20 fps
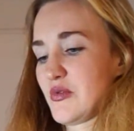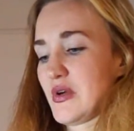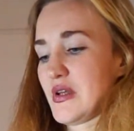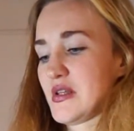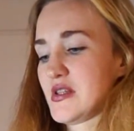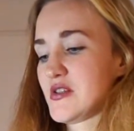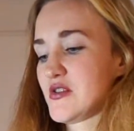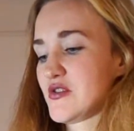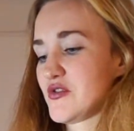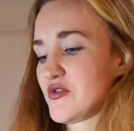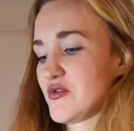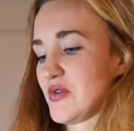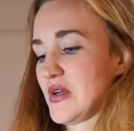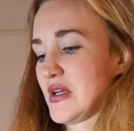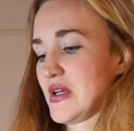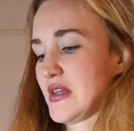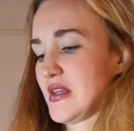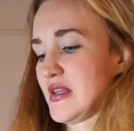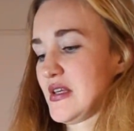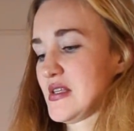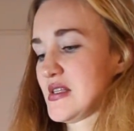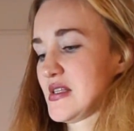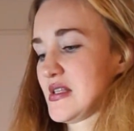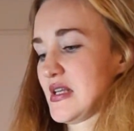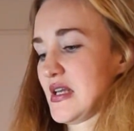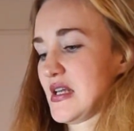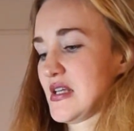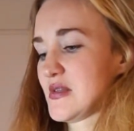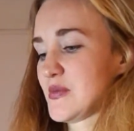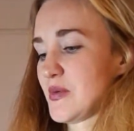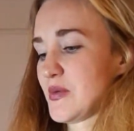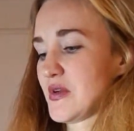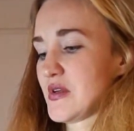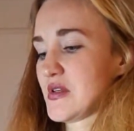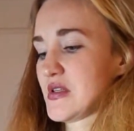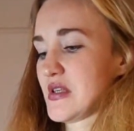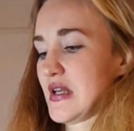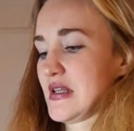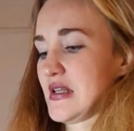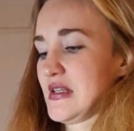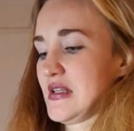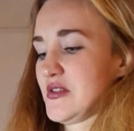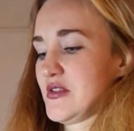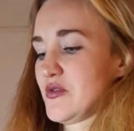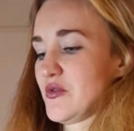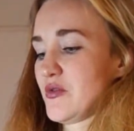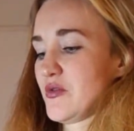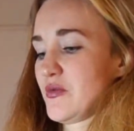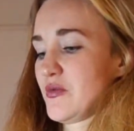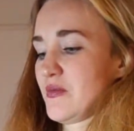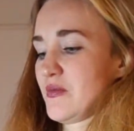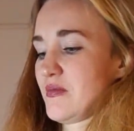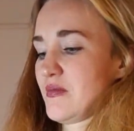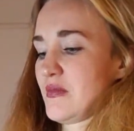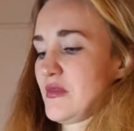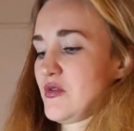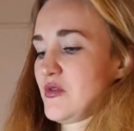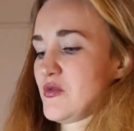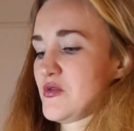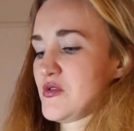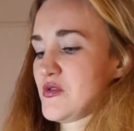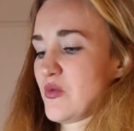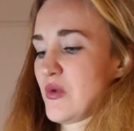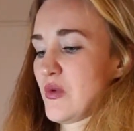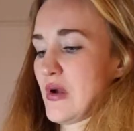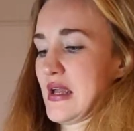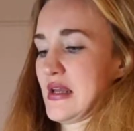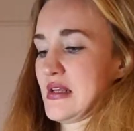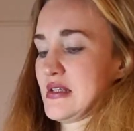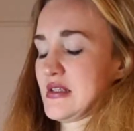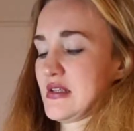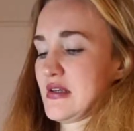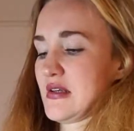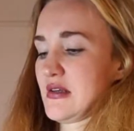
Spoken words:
strict these days because I need to lose weight